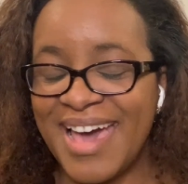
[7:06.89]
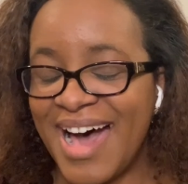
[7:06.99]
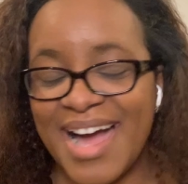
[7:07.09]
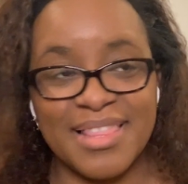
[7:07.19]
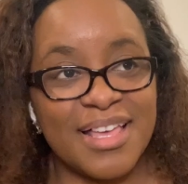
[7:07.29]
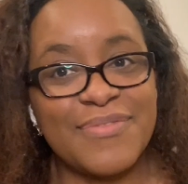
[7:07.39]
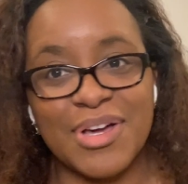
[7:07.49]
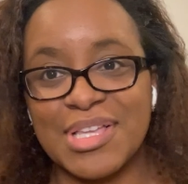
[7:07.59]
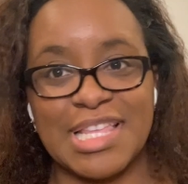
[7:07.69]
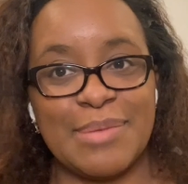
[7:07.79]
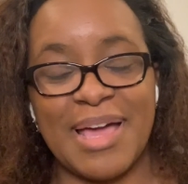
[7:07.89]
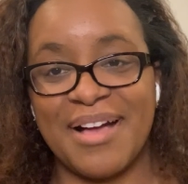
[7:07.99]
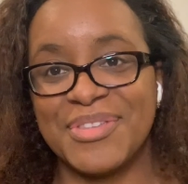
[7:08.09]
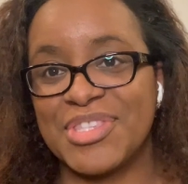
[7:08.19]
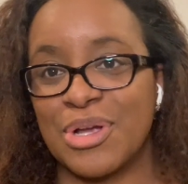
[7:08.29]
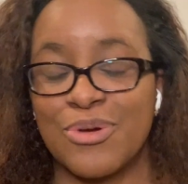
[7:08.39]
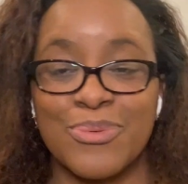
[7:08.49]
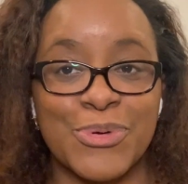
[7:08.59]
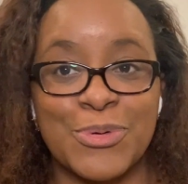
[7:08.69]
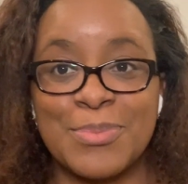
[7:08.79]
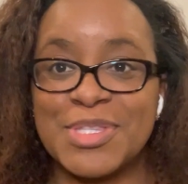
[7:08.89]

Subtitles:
I love on Clubhouse, there are rooms